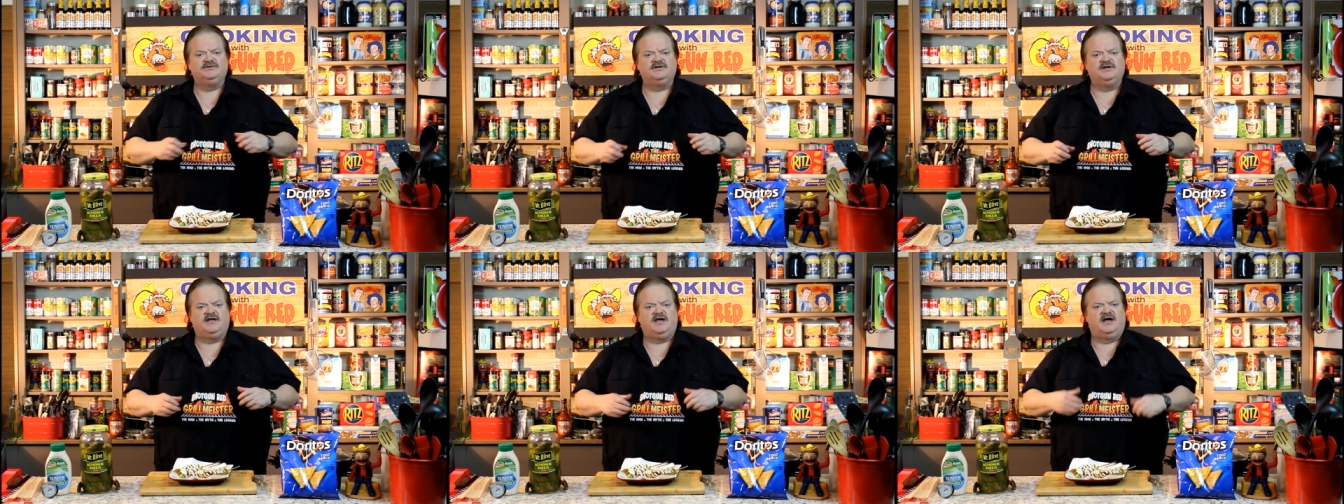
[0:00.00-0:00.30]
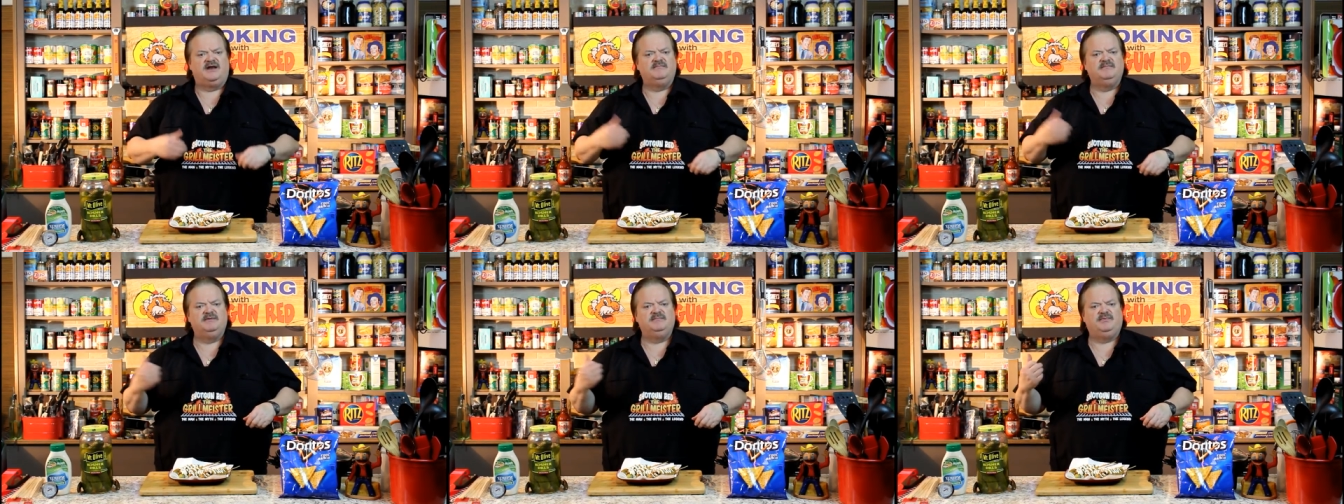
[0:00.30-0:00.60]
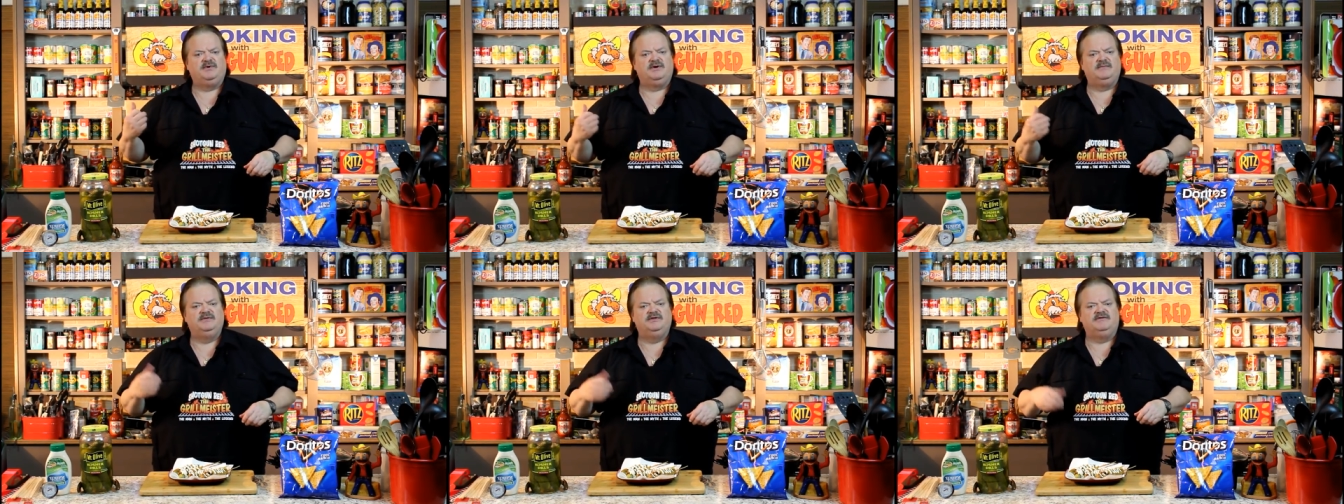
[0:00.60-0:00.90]
and cut them and
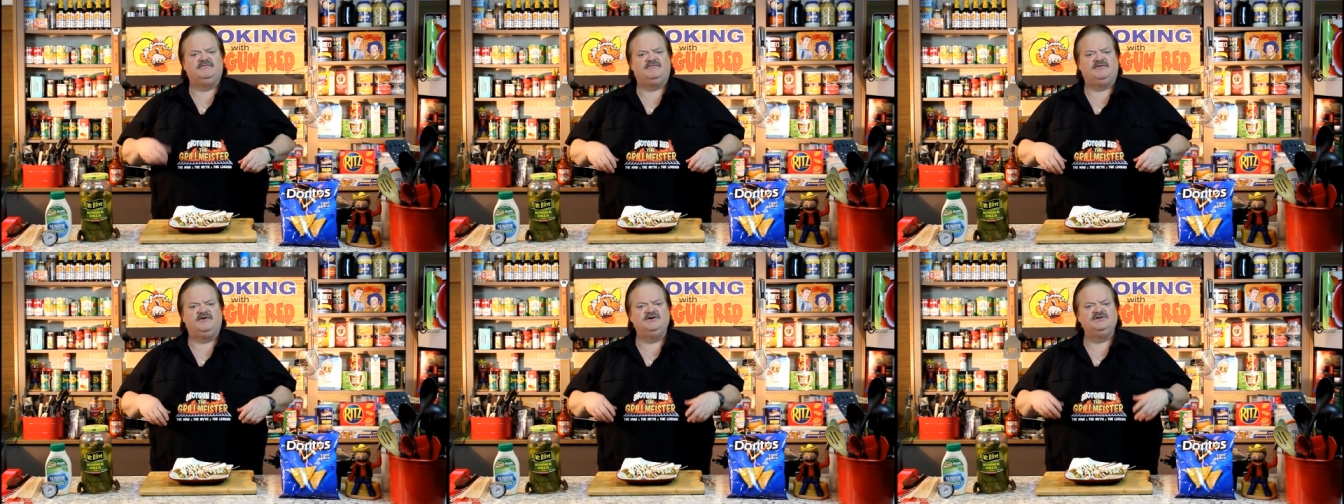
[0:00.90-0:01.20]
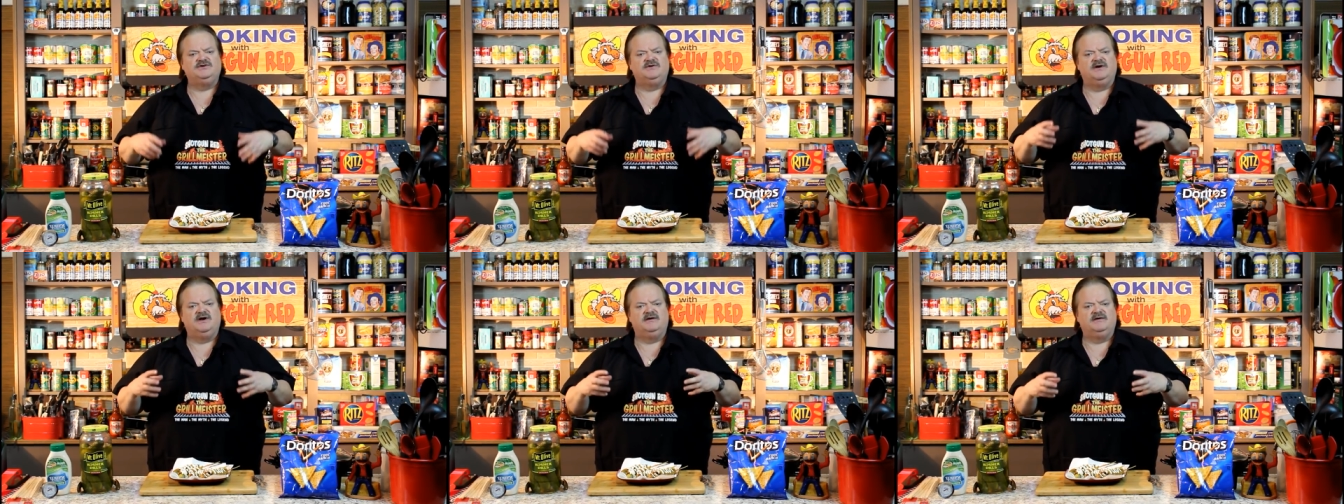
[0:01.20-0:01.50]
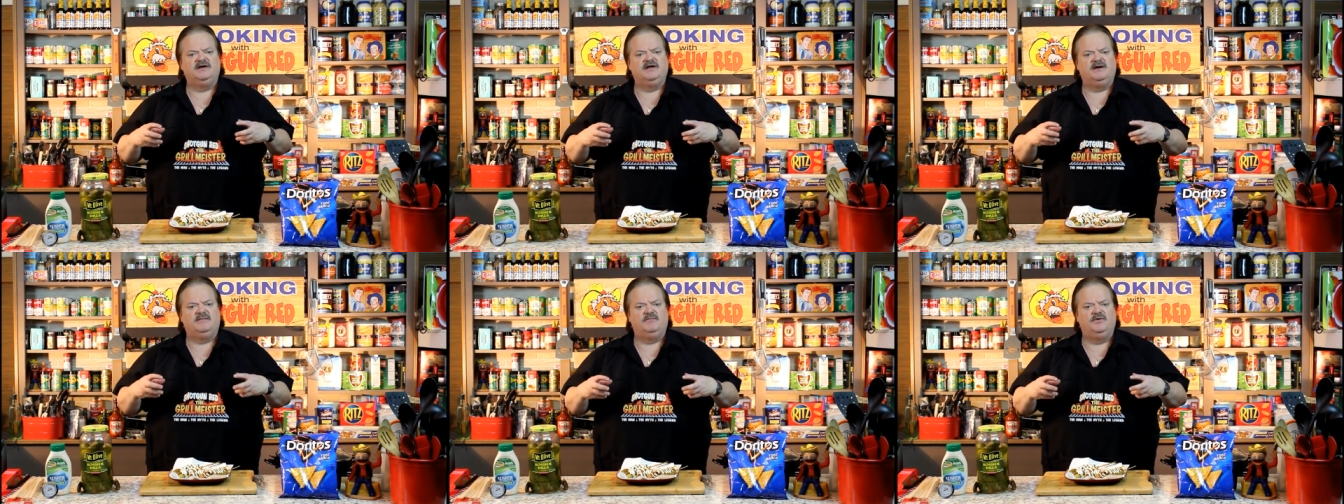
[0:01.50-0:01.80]
put them in the refrigerator and
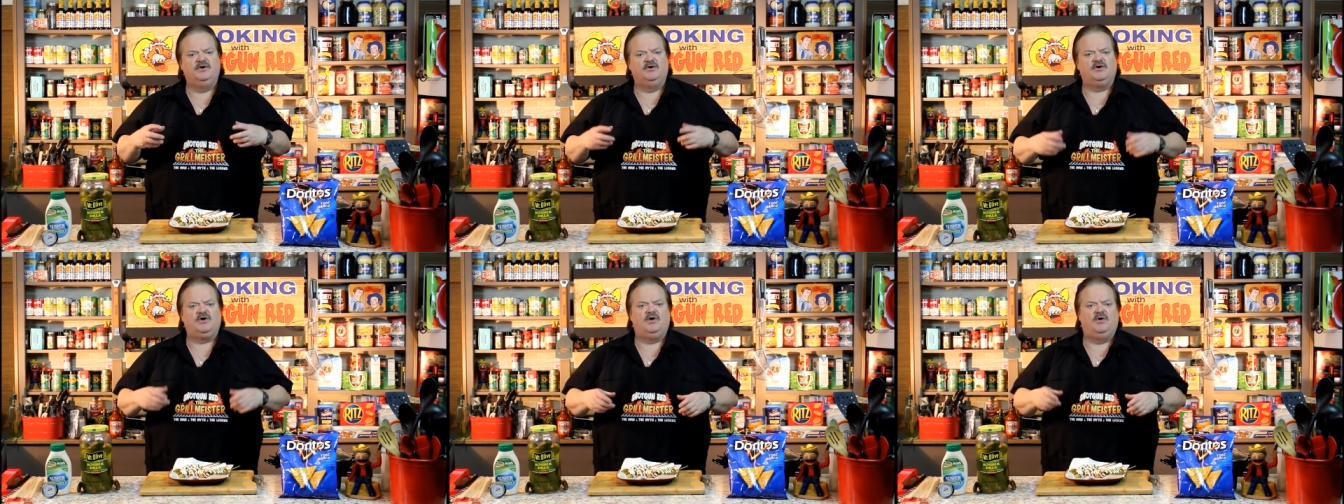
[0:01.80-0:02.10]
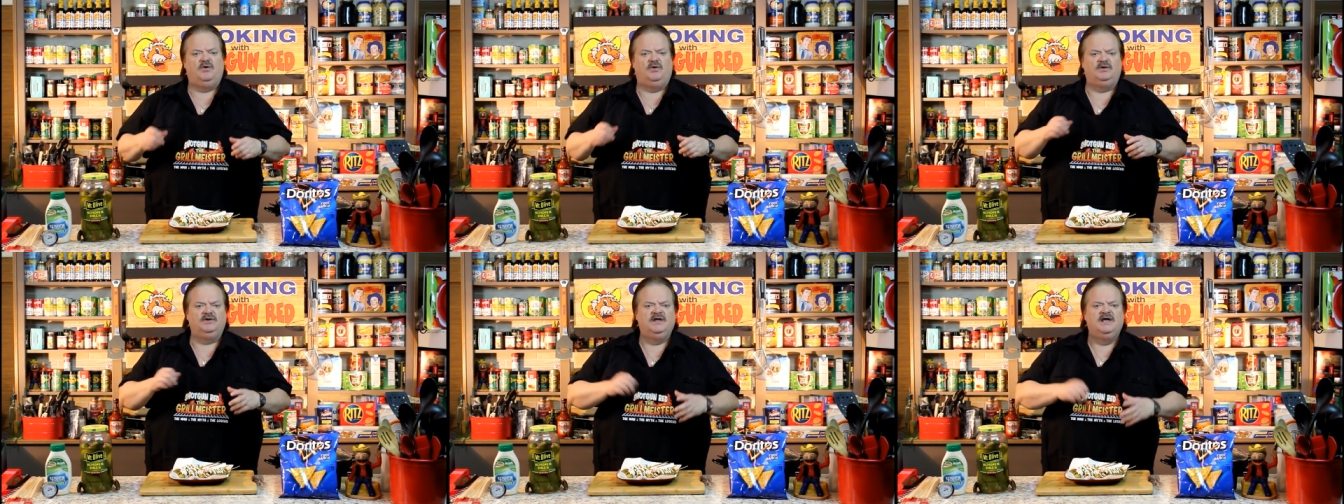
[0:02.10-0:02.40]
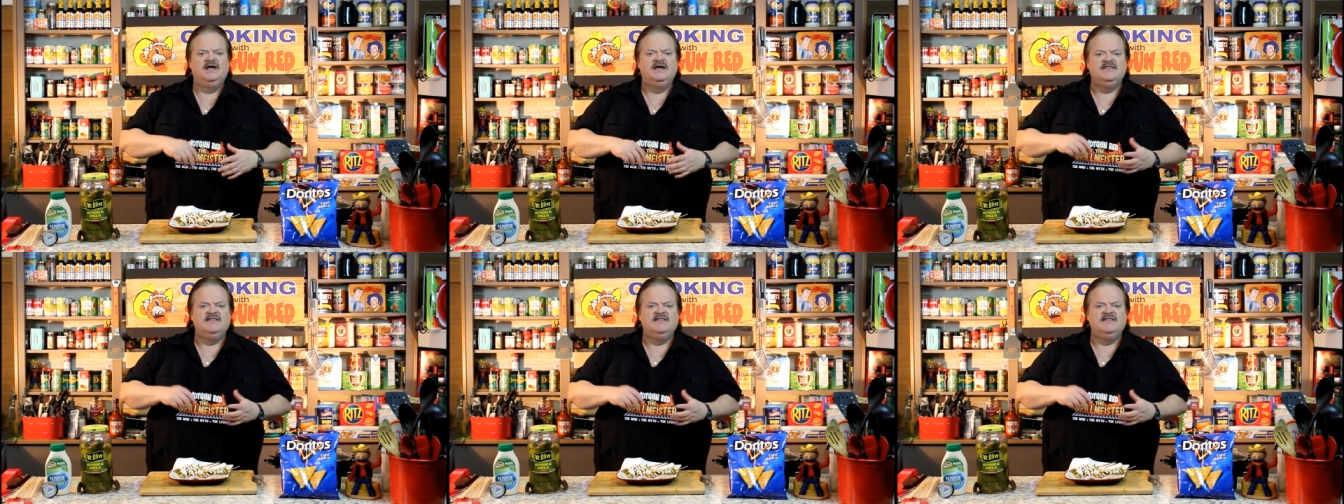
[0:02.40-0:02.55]
get them real cold,